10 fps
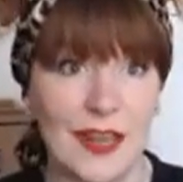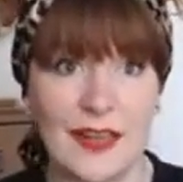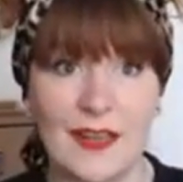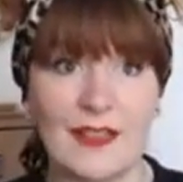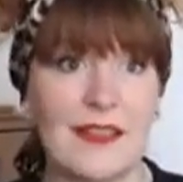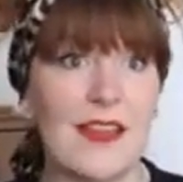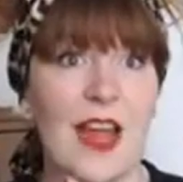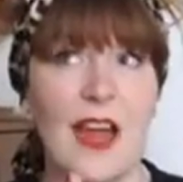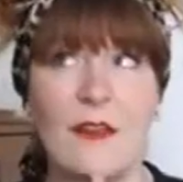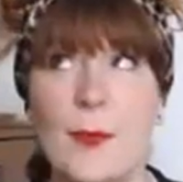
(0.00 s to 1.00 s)
Like,
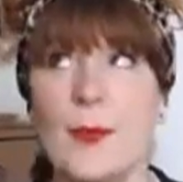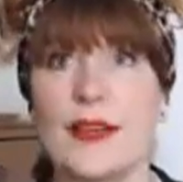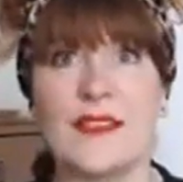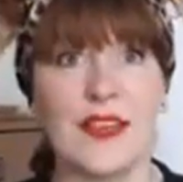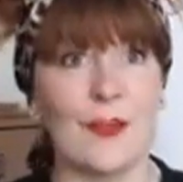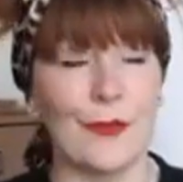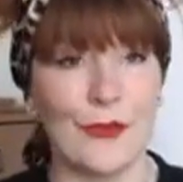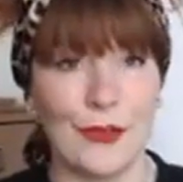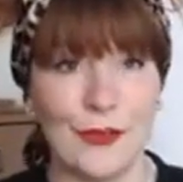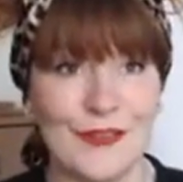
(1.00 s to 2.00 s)
I've been practicing yoga
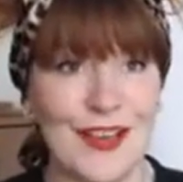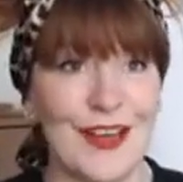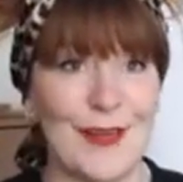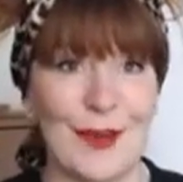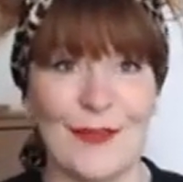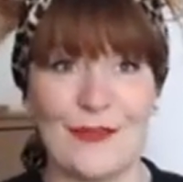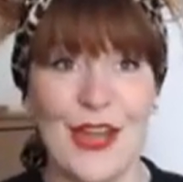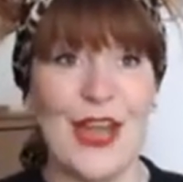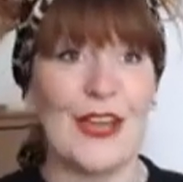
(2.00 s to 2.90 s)
for a long time, and I've